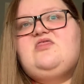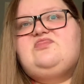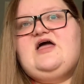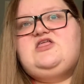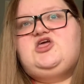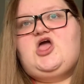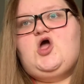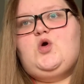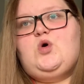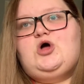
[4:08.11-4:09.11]
Then you
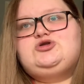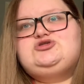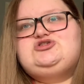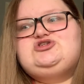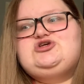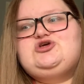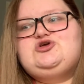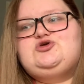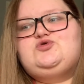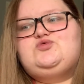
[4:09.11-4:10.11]
go on
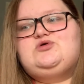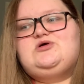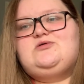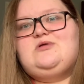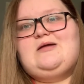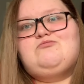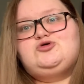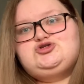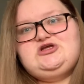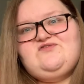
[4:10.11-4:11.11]
to like
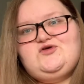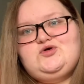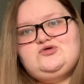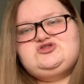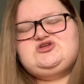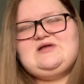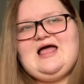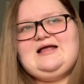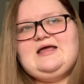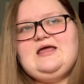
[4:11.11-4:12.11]
mushy food, so like